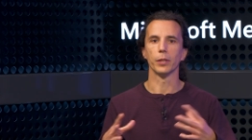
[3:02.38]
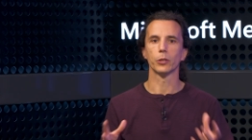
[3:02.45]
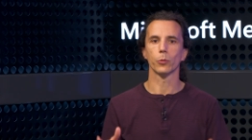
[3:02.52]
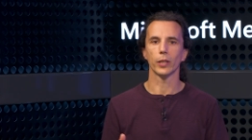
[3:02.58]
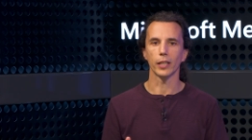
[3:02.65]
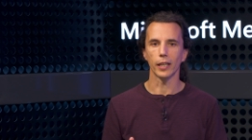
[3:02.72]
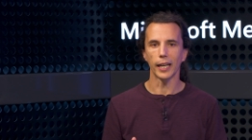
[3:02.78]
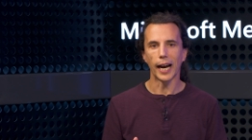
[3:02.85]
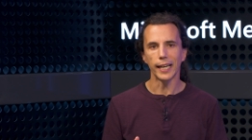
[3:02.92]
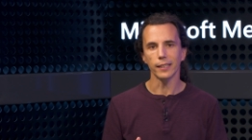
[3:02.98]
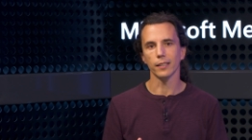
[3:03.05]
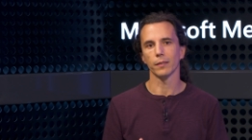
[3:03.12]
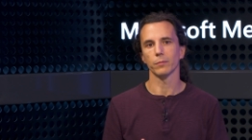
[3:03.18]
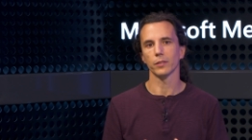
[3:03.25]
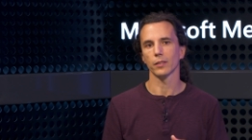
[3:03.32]
between
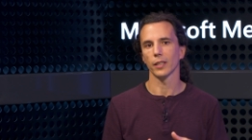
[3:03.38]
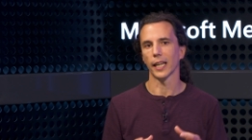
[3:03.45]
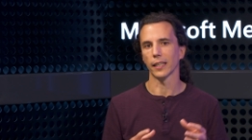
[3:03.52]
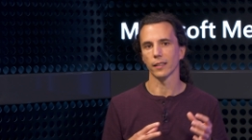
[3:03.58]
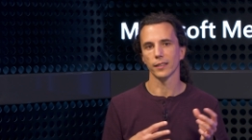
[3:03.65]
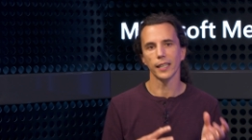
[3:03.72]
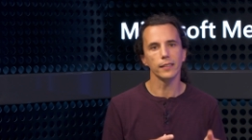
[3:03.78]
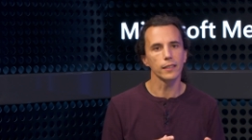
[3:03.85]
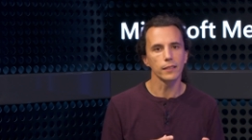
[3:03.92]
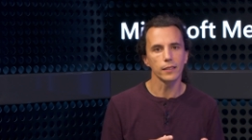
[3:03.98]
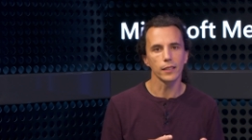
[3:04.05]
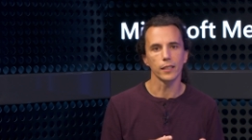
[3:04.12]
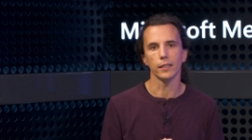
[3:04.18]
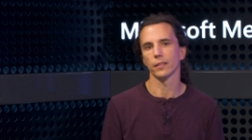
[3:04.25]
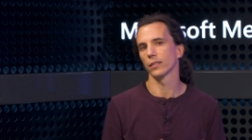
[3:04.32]
items like
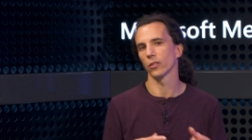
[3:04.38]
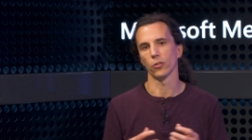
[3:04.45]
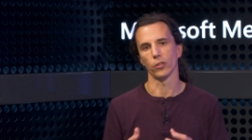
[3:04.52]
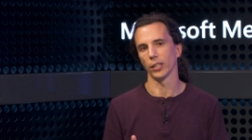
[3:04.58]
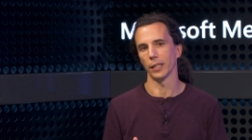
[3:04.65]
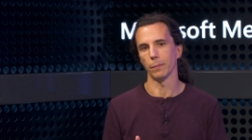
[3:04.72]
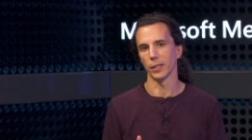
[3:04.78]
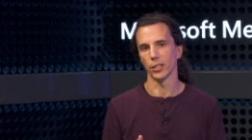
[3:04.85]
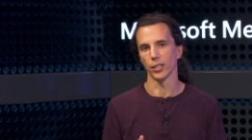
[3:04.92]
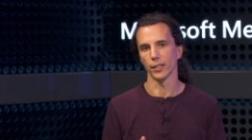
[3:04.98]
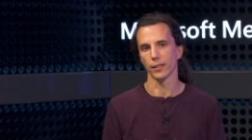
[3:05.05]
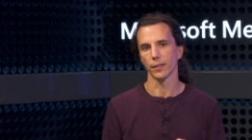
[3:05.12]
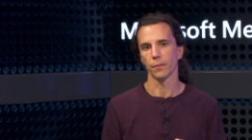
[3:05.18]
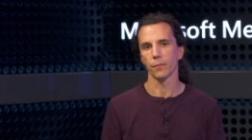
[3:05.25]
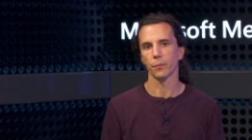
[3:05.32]
sentences or
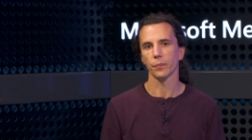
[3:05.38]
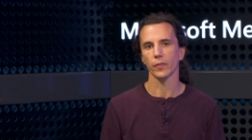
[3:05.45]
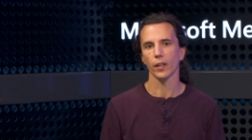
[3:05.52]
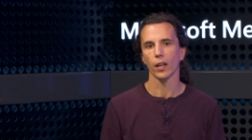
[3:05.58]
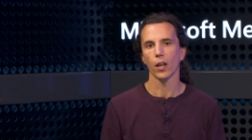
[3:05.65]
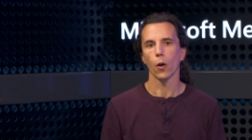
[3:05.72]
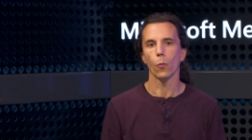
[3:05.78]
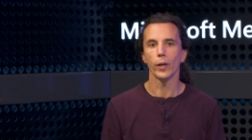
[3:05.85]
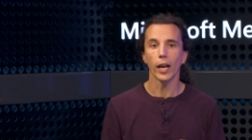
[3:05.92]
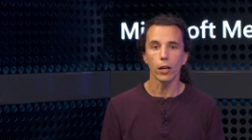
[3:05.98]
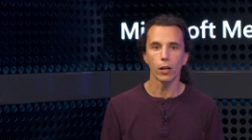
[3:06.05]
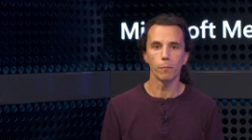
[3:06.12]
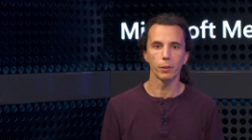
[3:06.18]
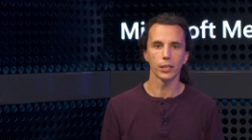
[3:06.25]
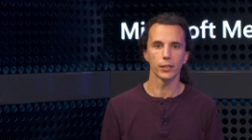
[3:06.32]
images. We
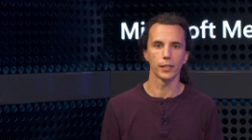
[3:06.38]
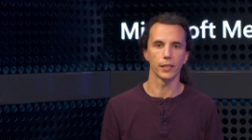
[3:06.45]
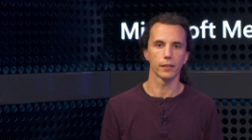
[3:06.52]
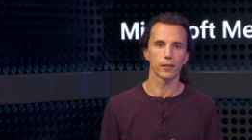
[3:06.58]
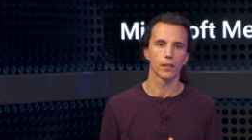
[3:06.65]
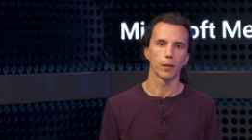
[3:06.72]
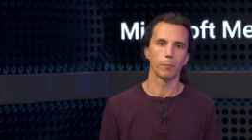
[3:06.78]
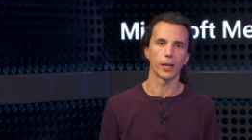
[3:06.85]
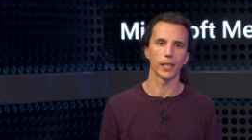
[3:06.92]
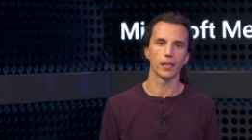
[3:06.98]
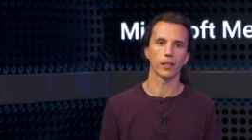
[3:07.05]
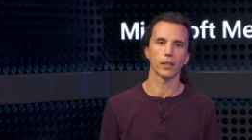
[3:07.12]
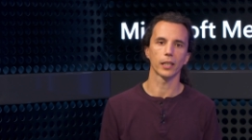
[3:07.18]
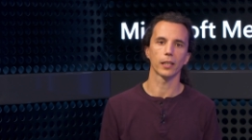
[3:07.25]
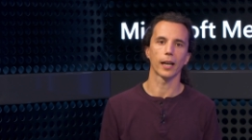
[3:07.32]
accomplish this by
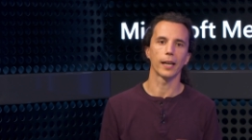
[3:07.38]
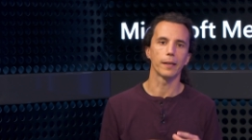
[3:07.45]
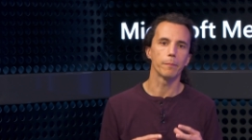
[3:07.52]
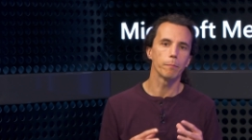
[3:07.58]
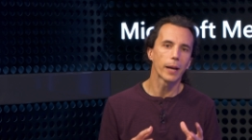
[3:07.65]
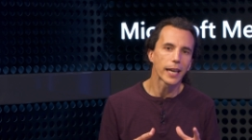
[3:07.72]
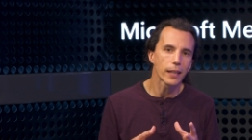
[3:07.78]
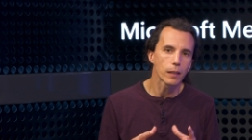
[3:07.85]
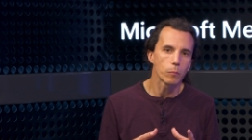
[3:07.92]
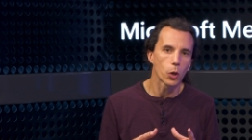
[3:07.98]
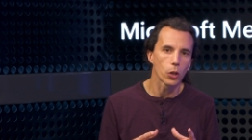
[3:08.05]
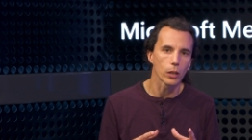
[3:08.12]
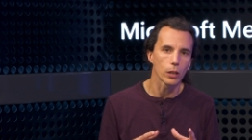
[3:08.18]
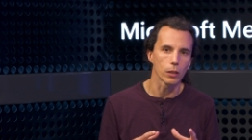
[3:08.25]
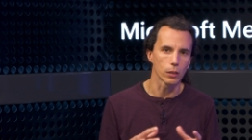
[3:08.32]
learning an embedding
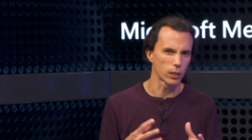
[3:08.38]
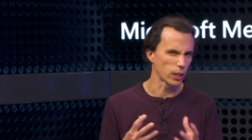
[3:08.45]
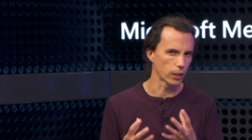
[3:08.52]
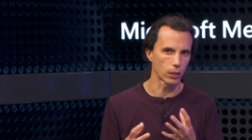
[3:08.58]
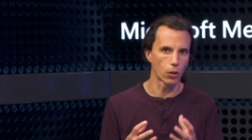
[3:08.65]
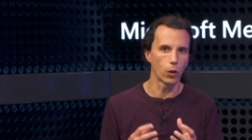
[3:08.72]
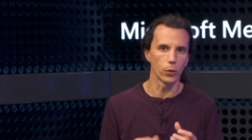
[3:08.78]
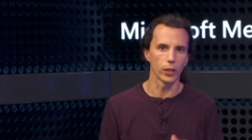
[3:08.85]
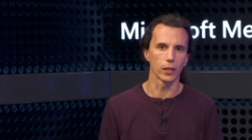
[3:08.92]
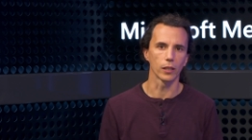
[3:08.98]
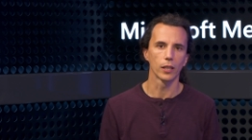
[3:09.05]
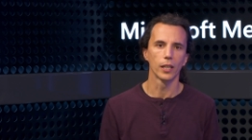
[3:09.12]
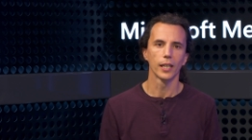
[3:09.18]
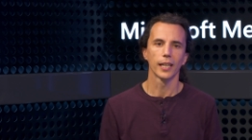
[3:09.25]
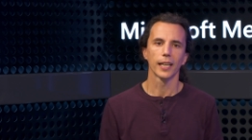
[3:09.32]
model or encoder
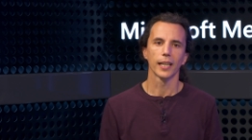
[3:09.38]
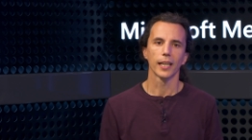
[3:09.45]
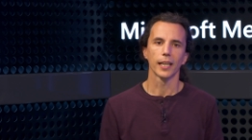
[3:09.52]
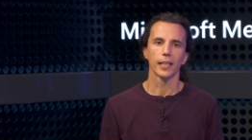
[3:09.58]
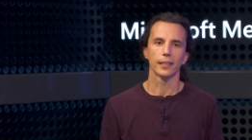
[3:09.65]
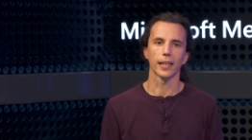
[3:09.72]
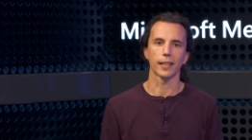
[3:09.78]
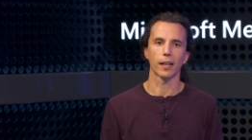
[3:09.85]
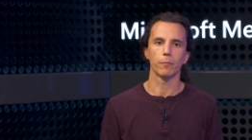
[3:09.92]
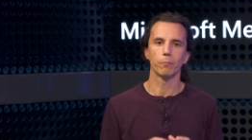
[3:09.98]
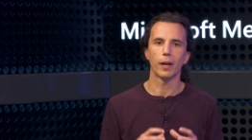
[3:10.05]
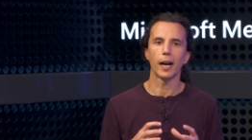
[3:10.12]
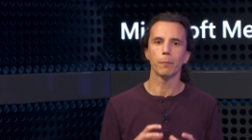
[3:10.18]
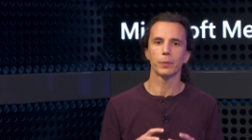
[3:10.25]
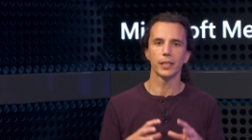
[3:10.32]
that can
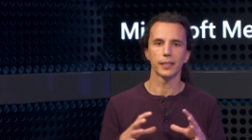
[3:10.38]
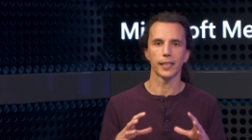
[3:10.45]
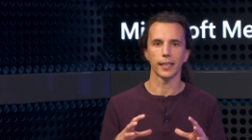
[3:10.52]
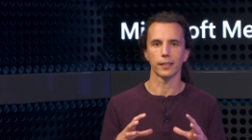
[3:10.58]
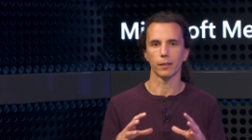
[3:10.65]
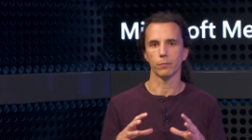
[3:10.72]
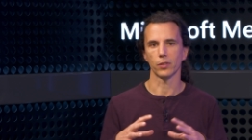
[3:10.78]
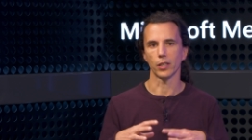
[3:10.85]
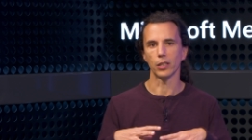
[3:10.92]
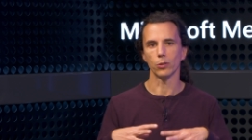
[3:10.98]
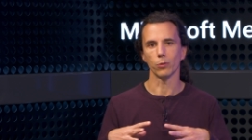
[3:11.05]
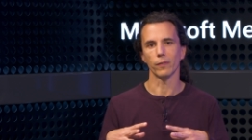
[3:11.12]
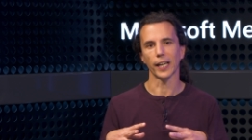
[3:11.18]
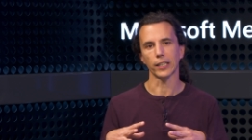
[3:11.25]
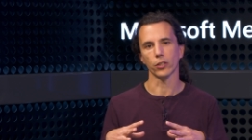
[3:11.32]
map these items
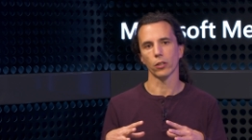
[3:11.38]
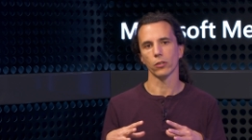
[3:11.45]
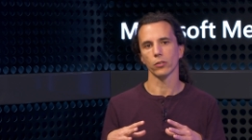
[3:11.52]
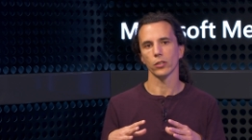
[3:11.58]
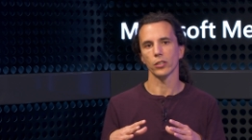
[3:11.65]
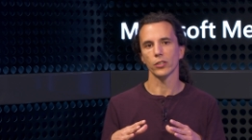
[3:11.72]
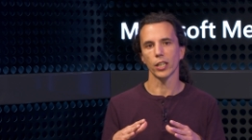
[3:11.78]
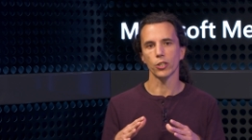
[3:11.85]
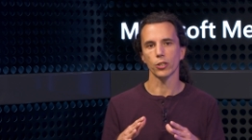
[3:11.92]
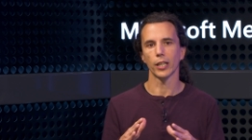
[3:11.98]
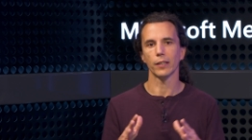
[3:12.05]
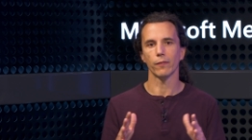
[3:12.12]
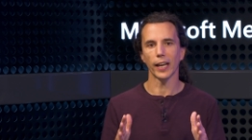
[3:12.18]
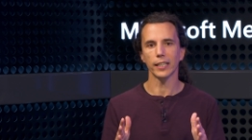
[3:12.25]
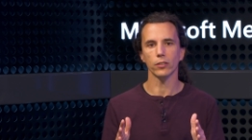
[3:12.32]
into vectors such
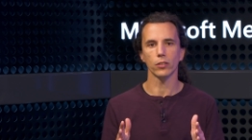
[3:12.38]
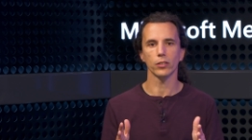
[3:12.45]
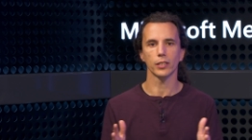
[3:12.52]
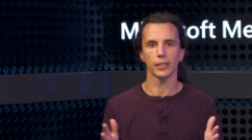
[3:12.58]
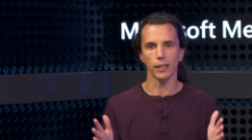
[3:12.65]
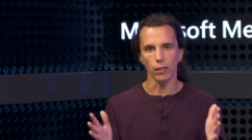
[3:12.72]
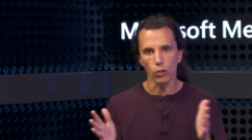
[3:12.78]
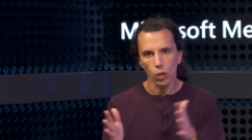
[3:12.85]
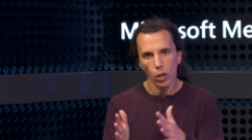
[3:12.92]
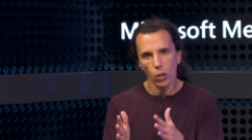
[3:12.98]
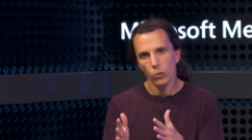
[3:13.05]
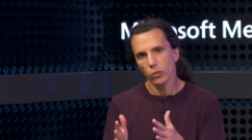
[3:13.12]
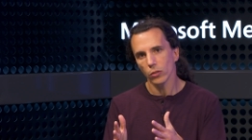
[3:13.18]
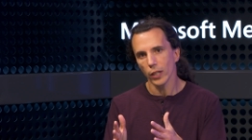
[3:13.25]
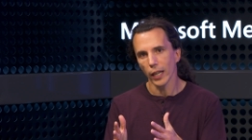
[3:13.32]
that vectors that are
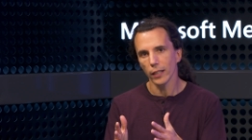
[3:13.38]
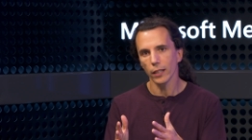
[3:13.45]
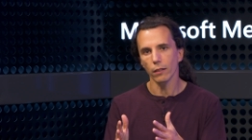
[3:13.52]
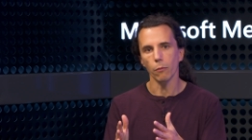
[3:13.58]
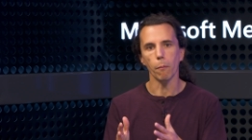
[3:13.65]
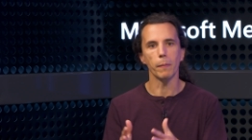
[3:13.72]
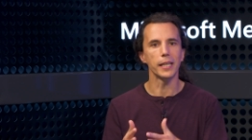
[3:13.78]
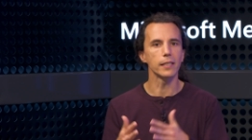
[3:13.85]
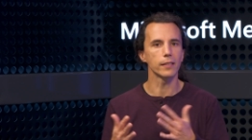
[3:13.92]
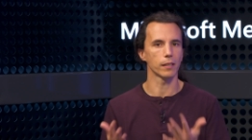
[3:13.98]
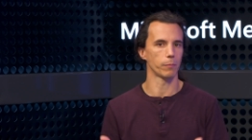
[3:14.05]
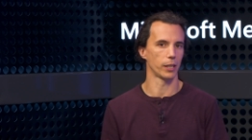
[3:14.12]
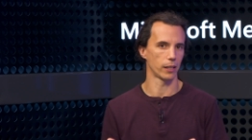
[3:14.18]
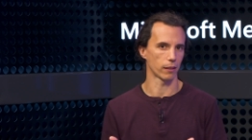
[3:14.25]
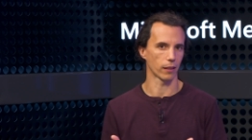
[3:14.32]
close together mean
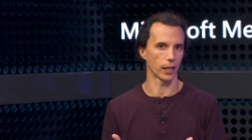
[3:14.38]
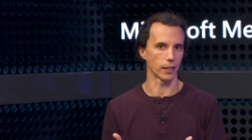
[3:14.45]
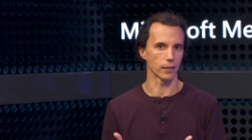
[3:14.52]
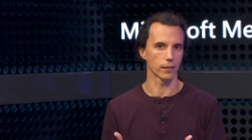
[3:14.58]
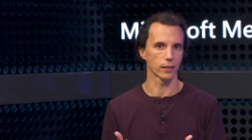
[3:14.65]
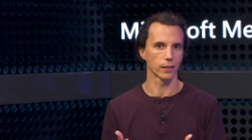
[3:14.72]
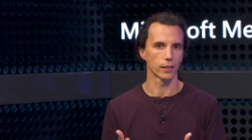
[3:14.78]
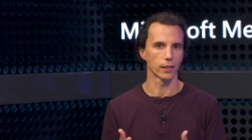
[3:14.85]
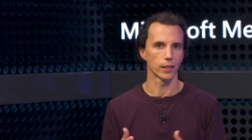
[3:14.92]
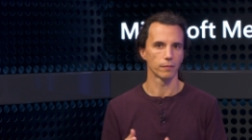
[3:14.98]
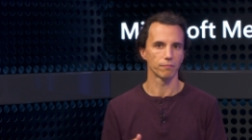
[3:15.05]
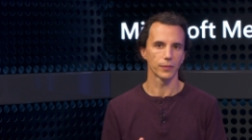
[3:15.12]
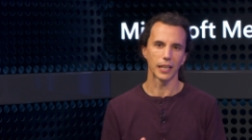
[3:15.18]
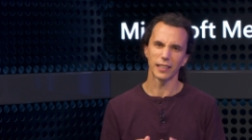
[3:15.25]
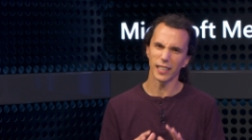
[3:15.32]
similar things.
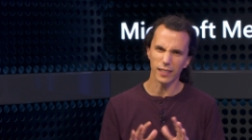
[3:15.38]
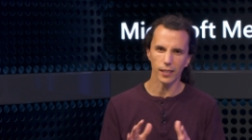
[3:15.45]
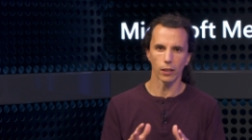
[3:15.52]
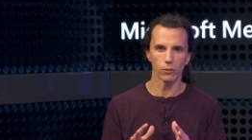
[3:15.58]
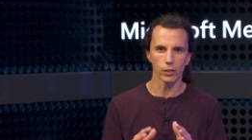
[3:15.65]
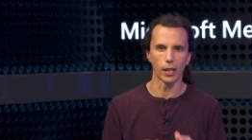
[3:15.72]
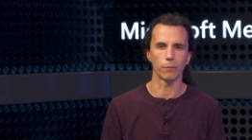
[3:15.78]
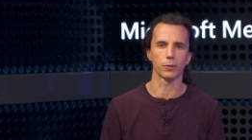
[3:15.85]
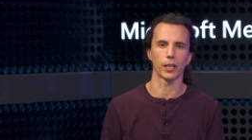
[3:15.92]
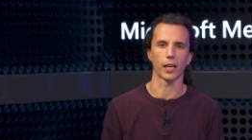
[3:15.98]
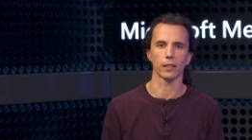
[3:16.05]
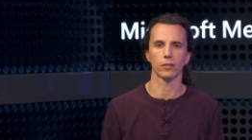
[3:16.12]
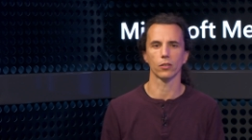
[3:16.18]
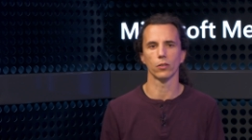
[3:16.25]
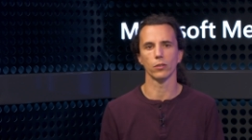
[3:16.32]
This sounds
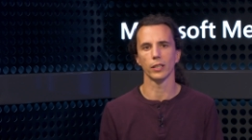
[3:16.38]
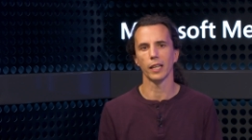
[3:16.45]
abstract, so